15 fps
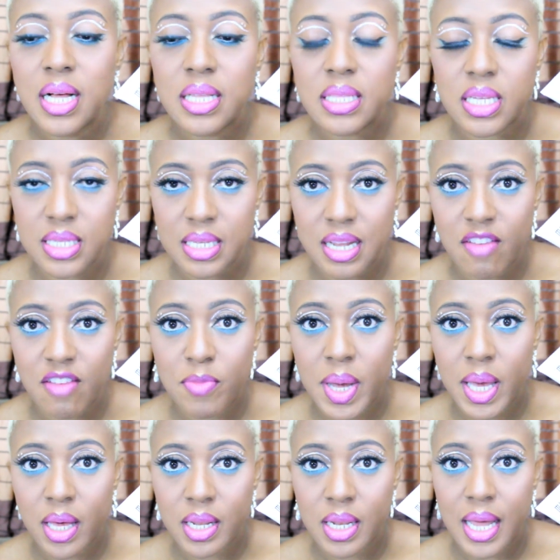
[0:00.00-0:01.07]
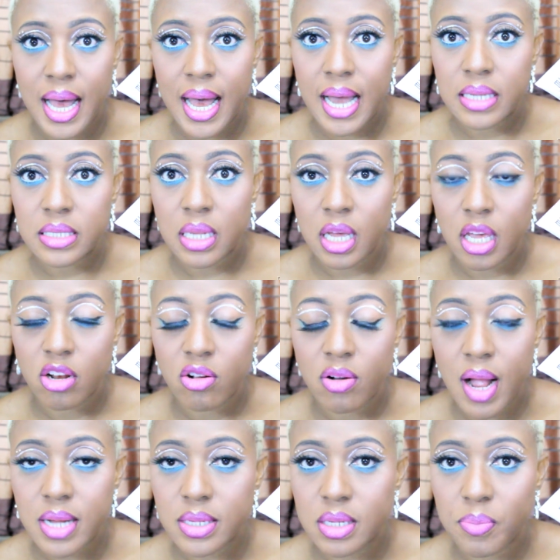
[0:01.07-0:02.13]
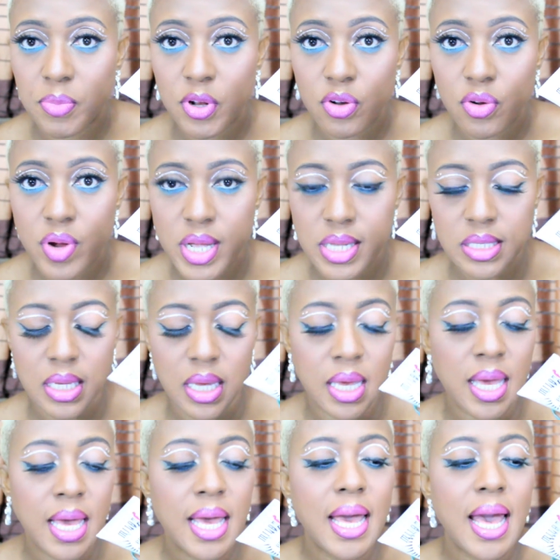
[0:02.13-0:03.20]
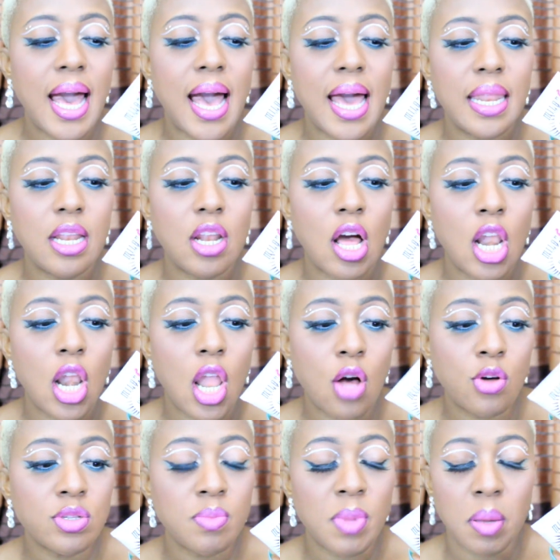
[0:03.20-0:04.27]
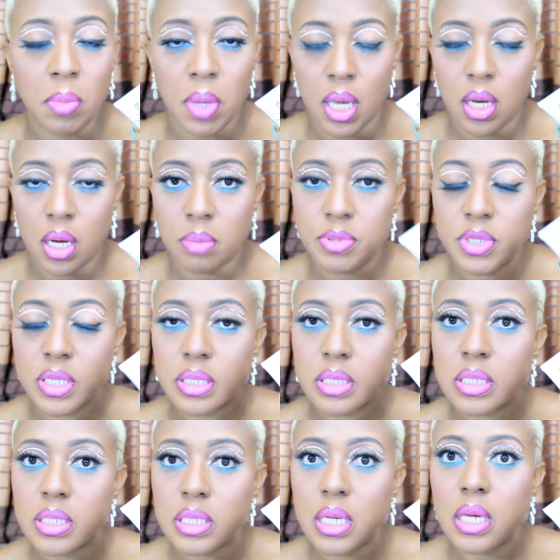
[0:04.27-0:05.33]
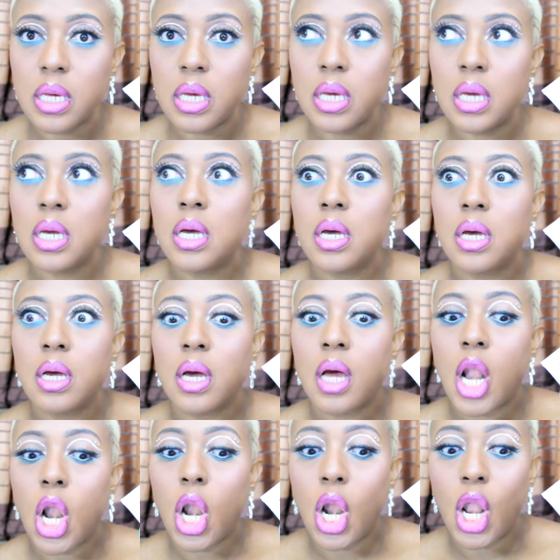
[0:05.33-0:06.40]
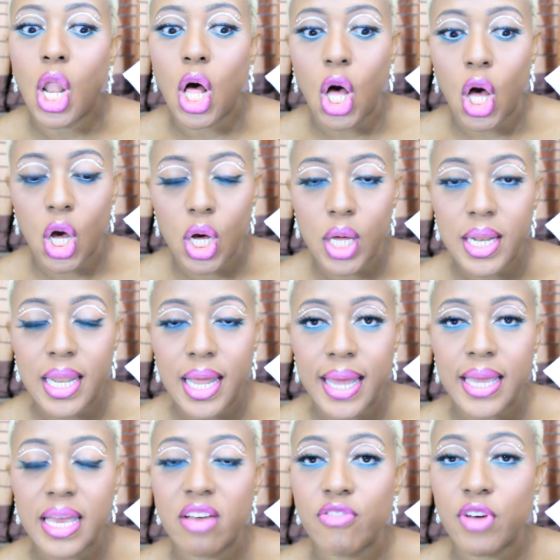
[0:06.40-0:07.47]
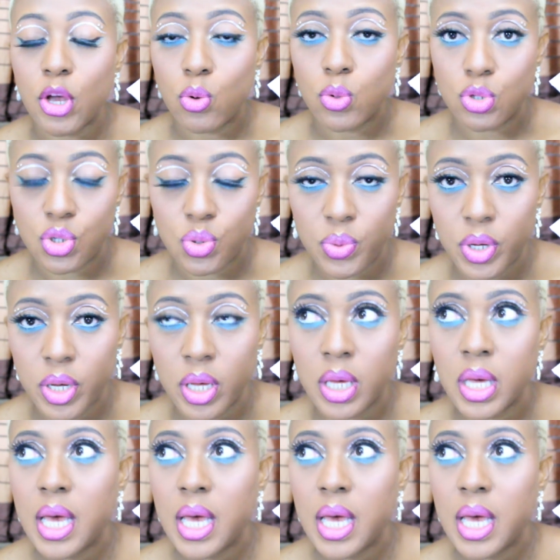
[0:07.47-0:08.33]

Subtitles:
doesn't have my under eyes looking cracked up and crazy, and it allows my makeup to stay long. Like if I go to work